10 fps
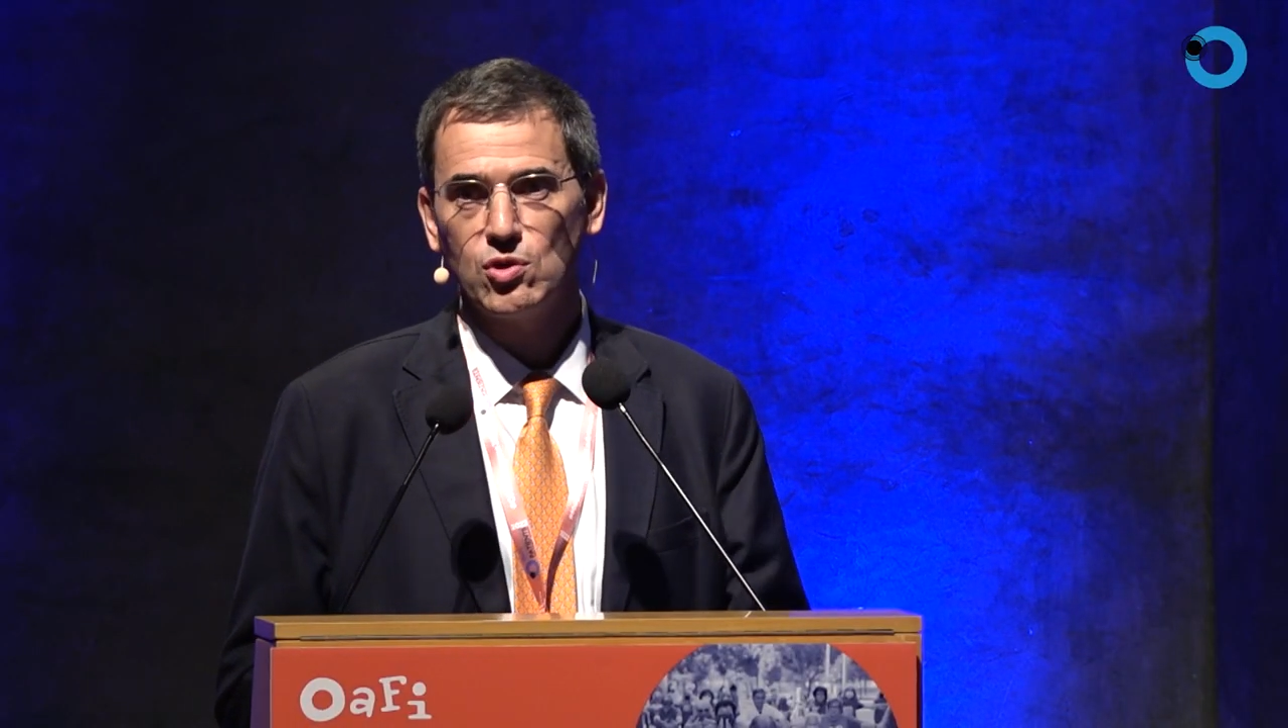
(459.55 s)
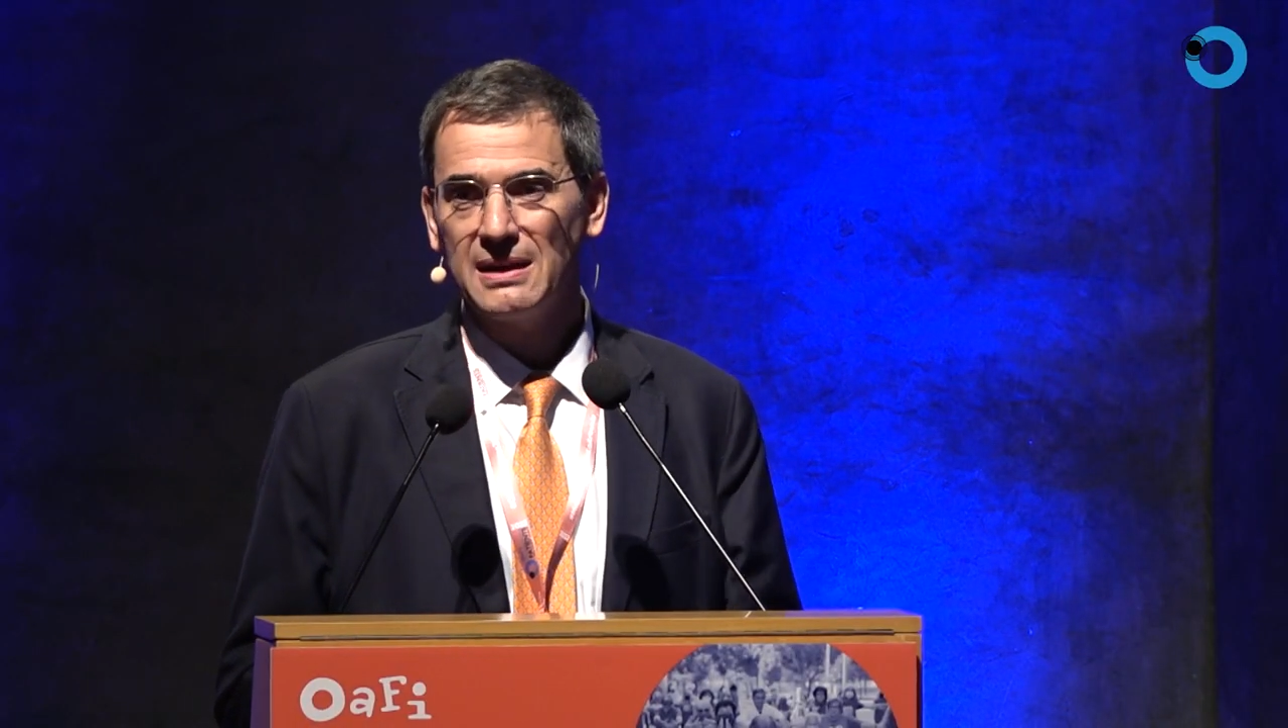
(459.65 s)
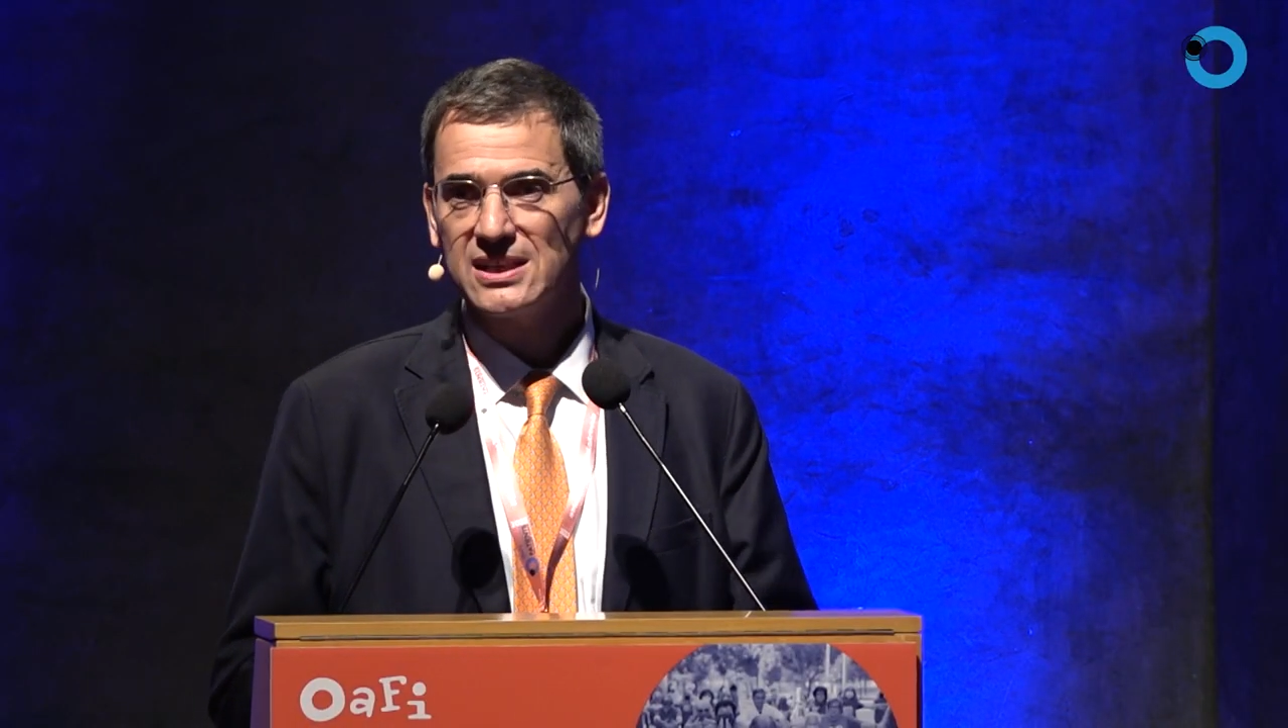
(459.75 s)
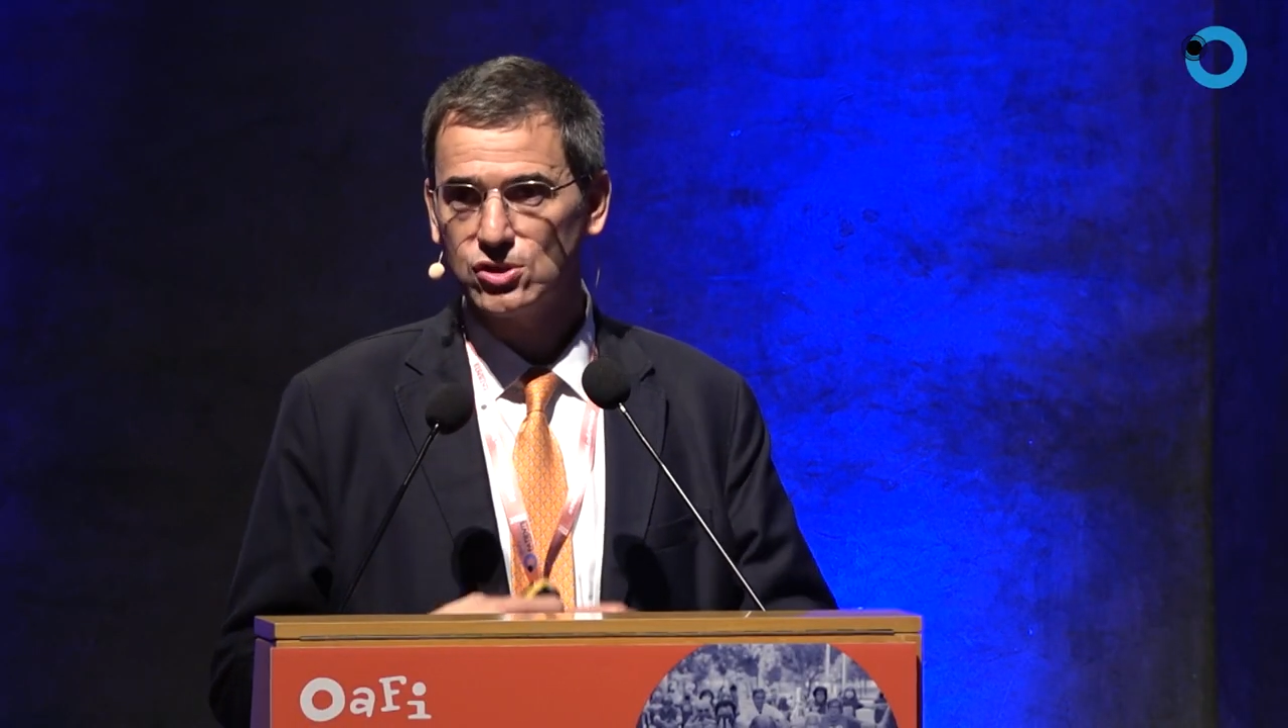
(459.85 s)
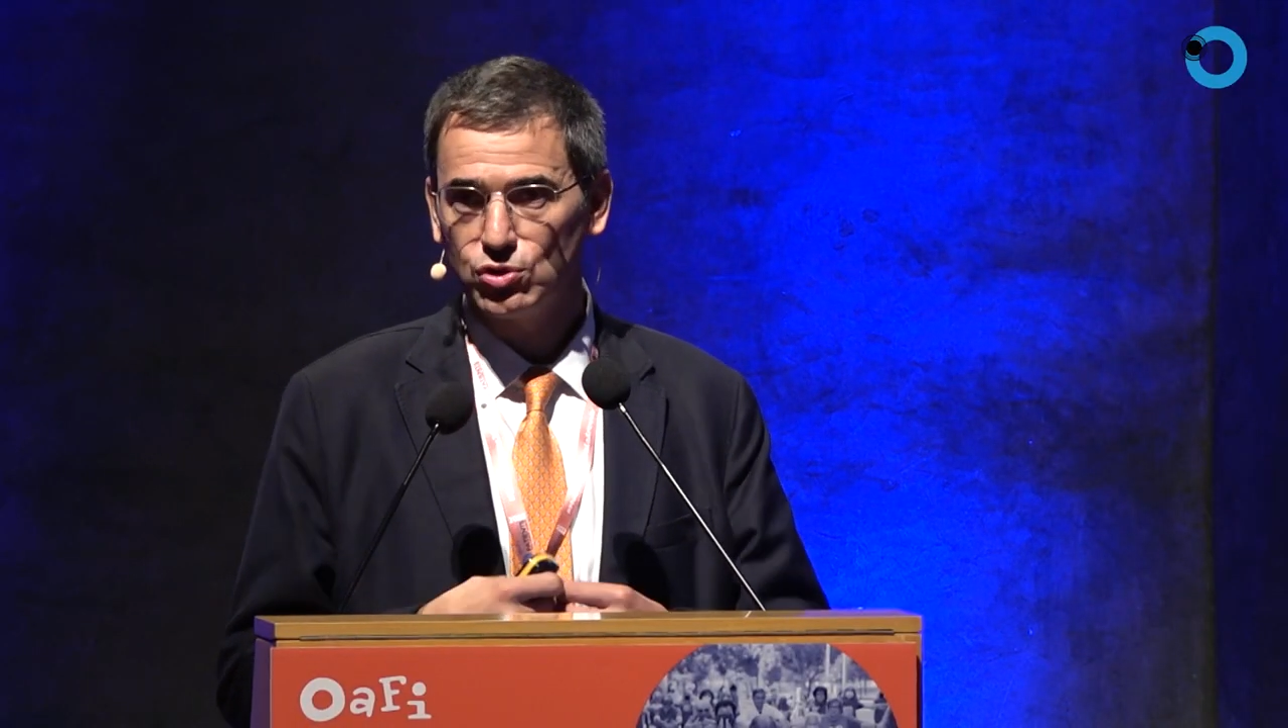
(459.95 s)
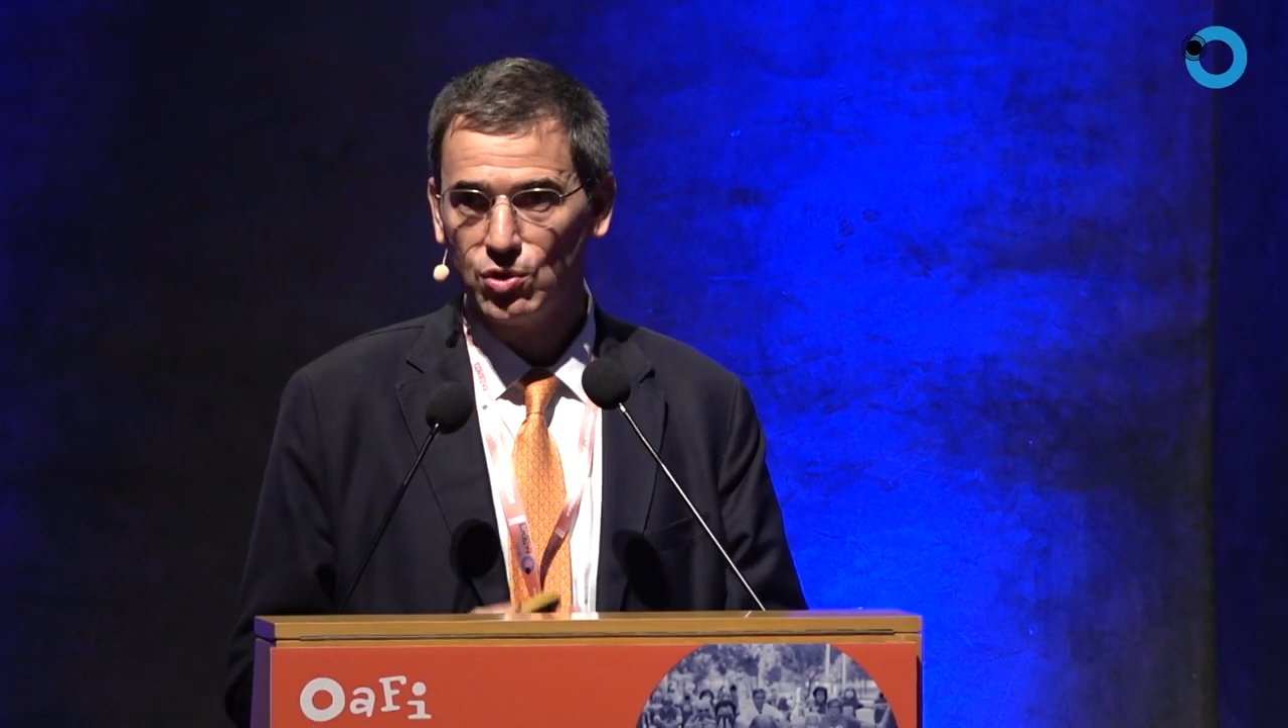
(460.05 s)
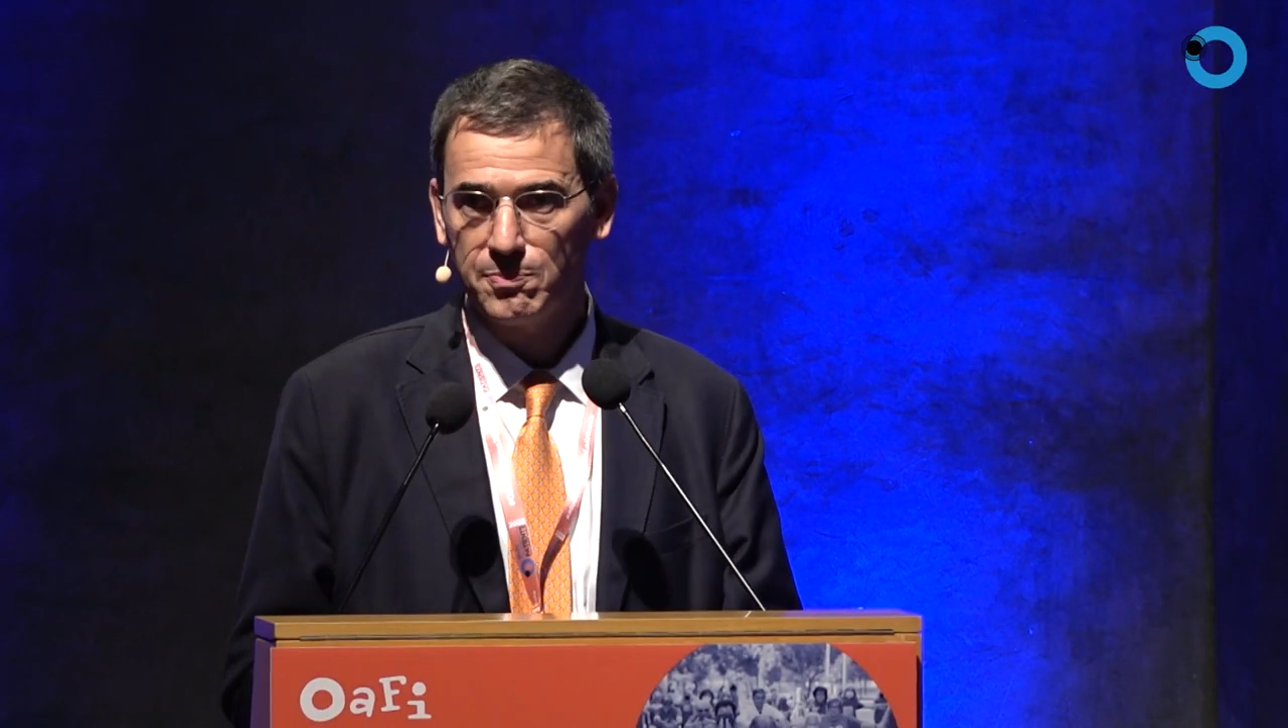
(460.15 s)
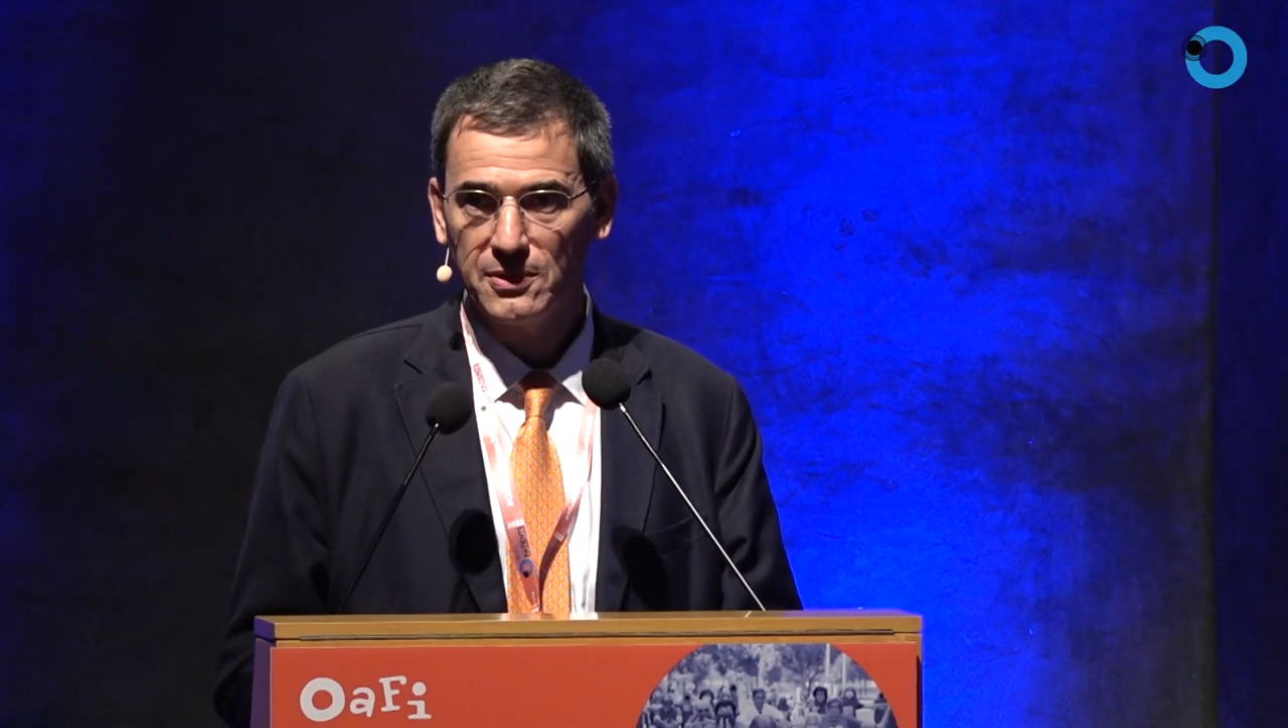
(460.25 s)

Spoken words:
the